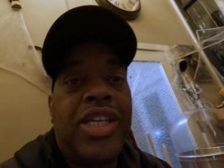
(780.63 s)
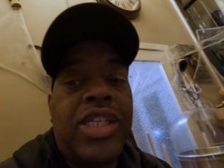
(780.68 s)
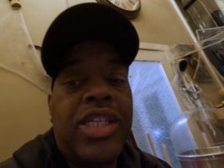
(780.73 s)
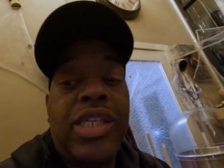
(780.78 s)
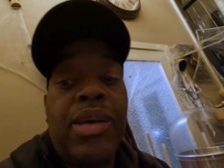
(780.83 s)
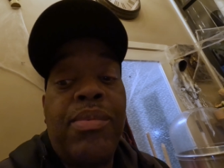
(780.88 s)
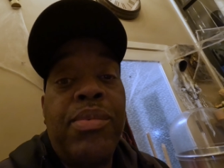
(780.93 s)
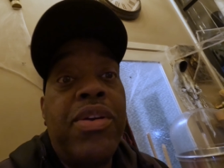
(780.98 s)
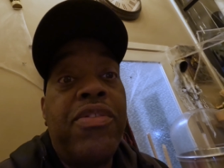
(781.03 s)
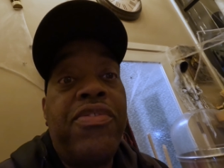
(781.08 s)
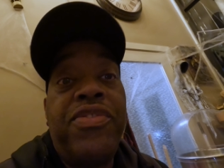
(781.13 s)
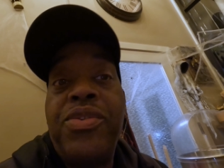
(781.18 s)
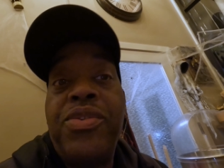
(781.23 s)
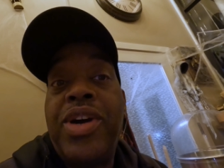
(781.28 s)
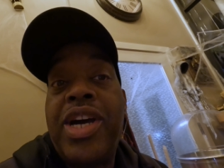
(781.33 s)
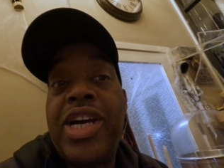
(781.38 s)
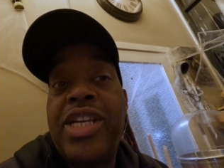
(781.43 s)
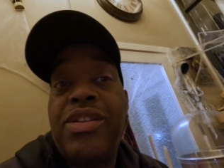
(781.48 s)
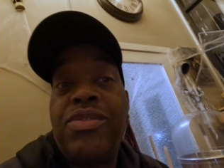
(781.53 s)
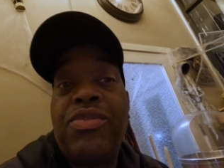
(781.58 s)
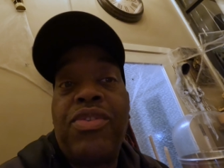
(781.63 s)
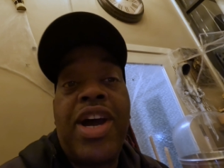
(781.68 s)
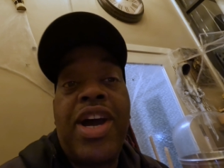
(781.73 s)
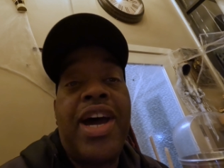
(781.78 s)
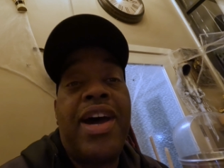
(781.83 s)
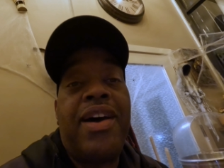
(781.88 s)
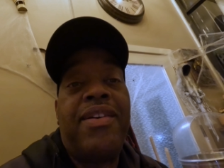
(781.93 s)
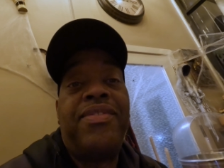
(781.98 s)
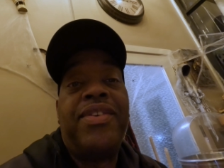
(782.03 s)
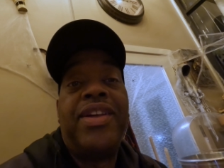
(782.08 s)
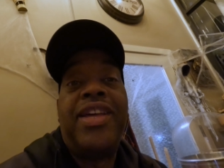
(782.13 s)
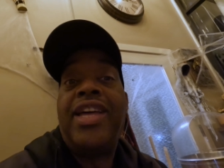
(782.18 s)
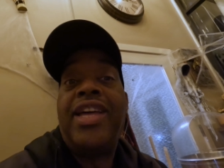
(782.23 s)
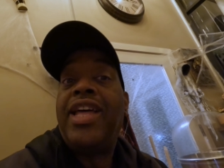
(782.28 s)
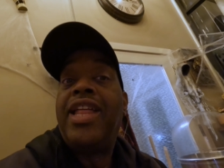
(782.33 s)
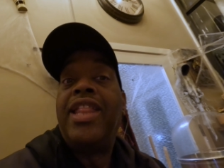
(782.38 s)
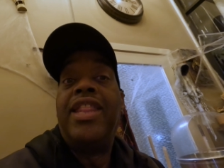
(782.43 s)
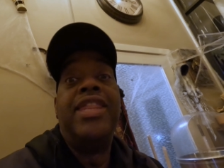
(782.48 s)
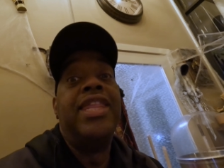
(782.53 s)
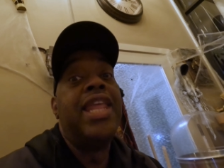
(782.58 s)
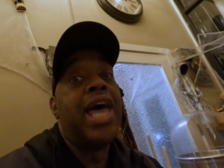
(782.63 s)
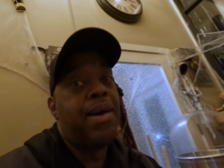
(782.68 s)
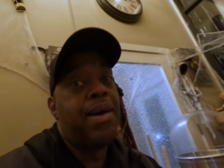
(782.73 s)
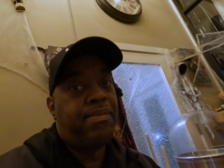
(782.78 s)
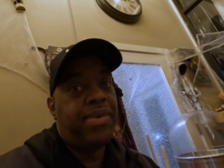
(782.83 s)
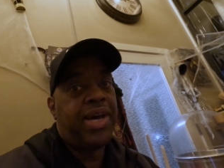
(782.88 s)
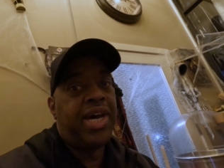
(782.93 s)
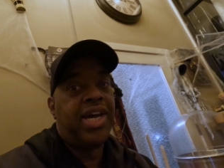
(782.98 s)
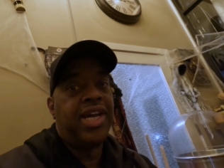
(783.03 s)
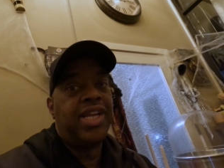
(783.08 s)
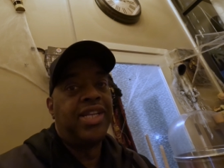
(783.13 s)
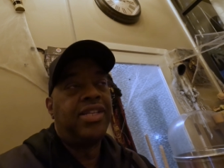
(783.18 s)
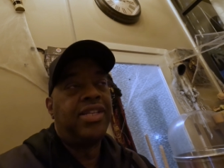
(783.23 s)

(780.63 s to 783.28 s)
Some of the food has arrived. Not mine.